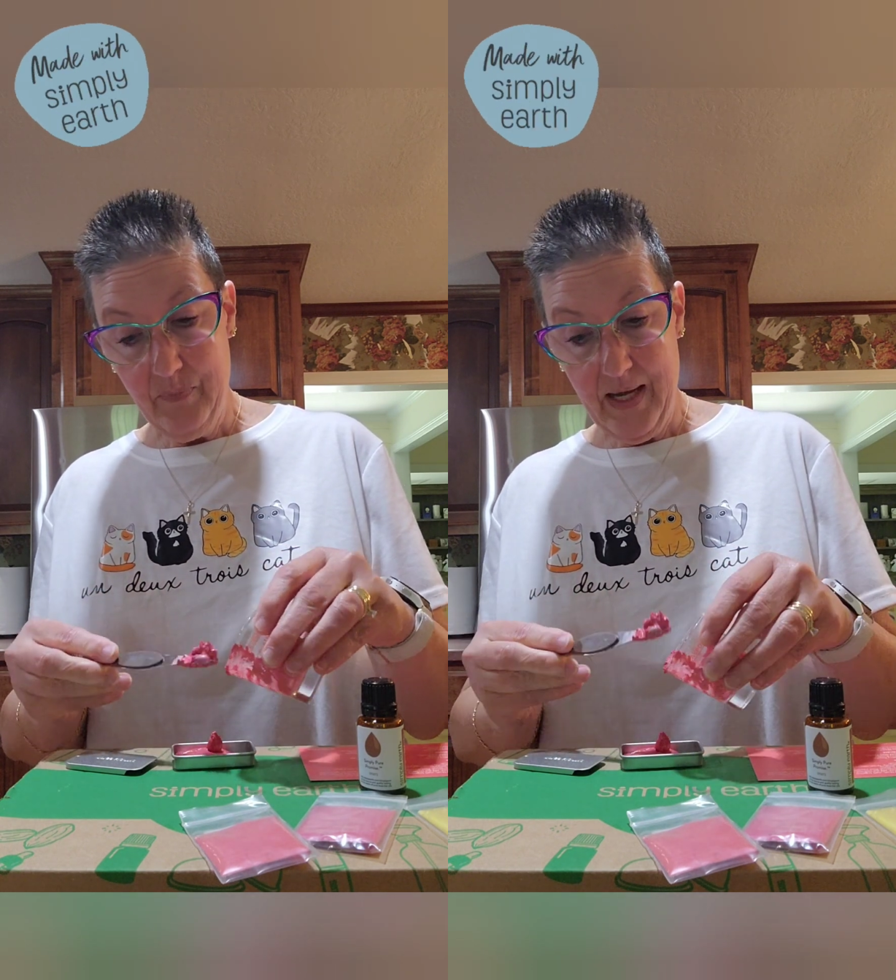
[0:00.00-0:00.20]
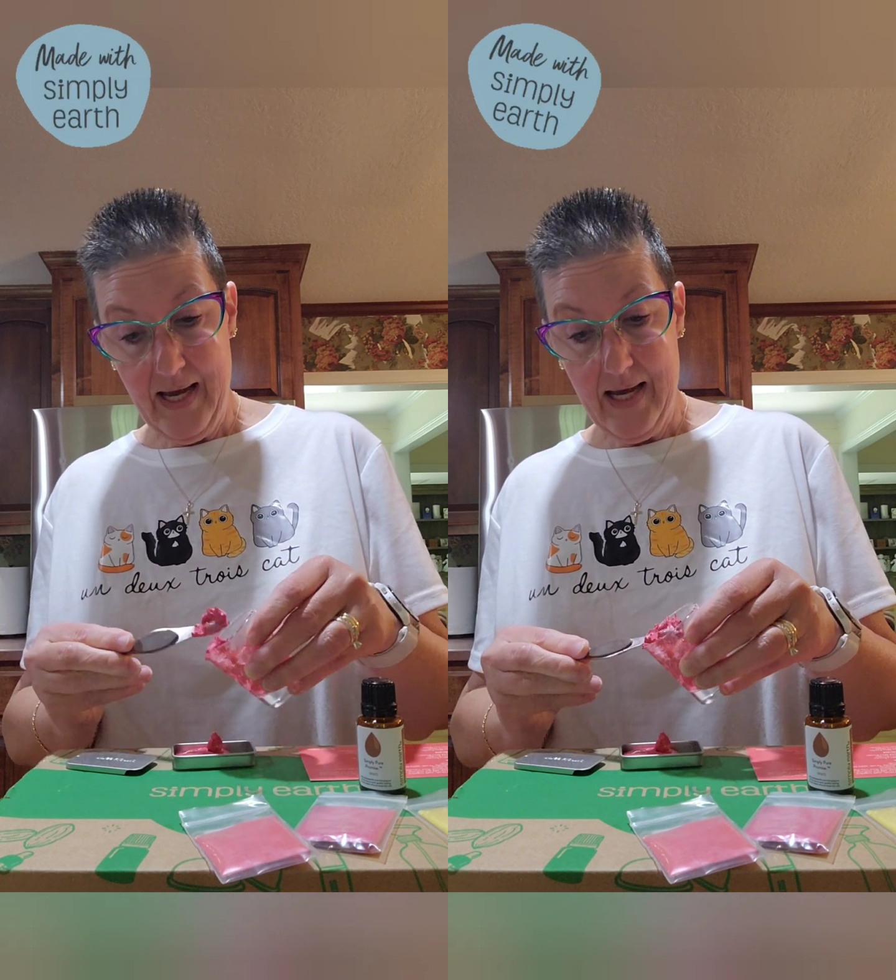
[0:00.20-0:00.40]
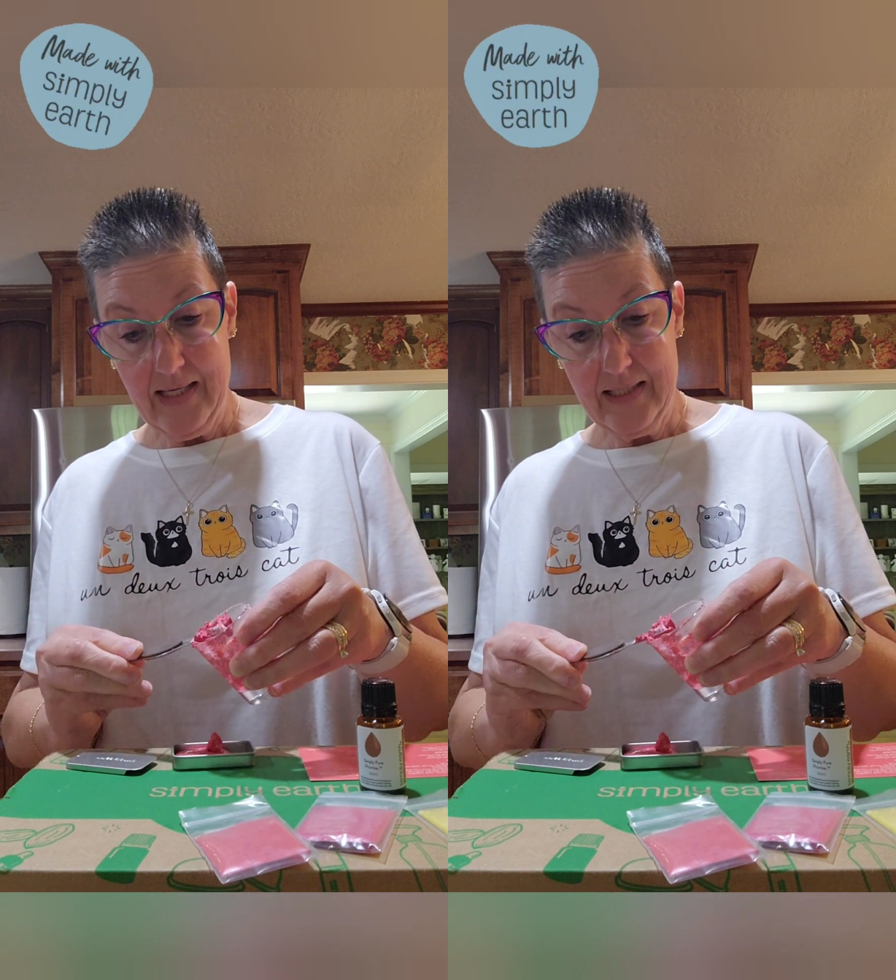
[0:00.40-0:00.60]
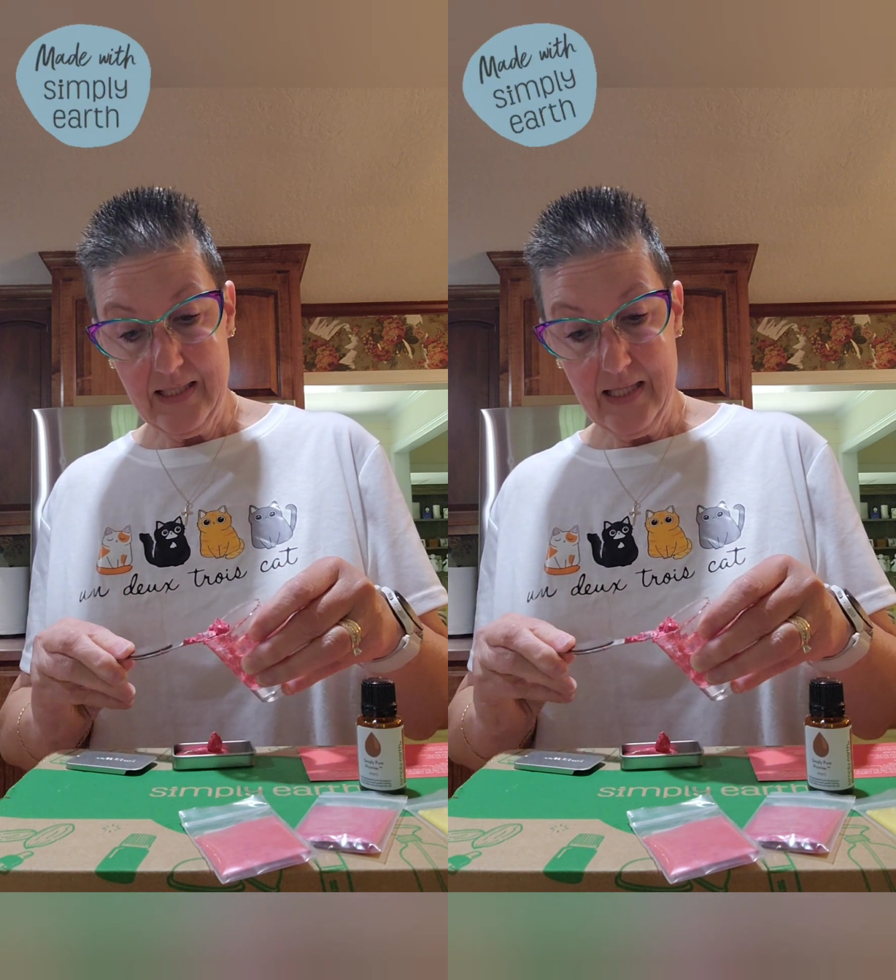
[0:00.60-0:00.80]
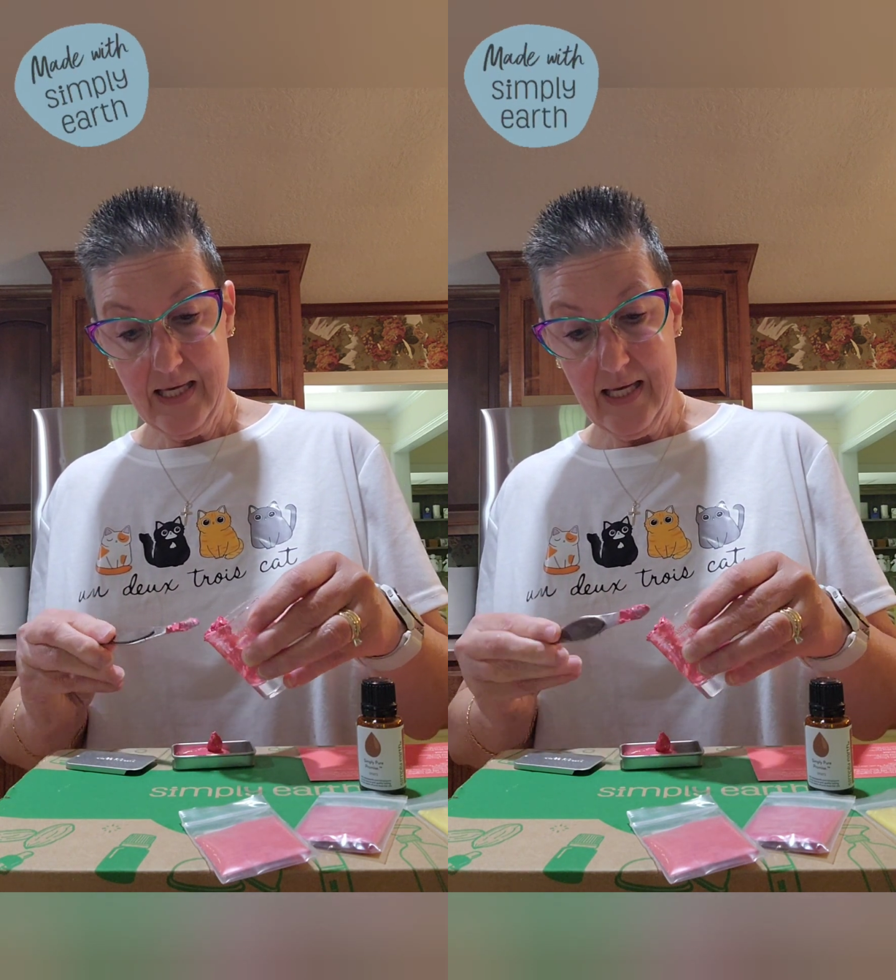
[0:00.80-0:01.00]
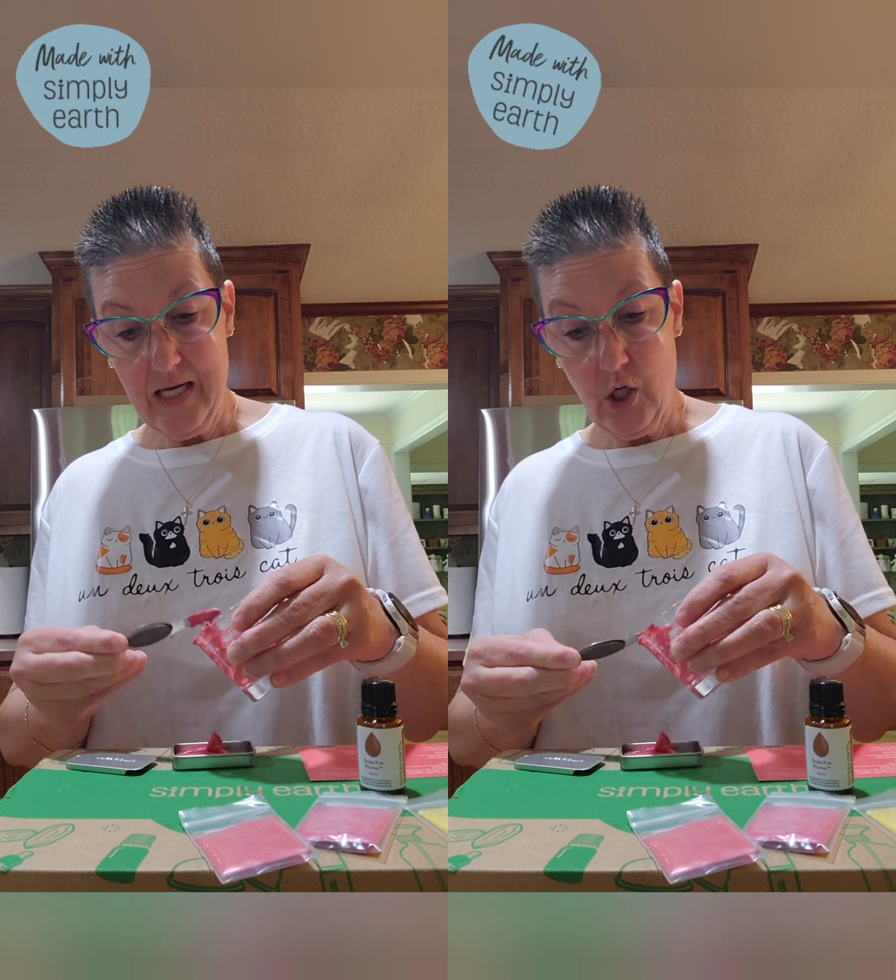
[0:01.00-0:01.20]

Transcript: as the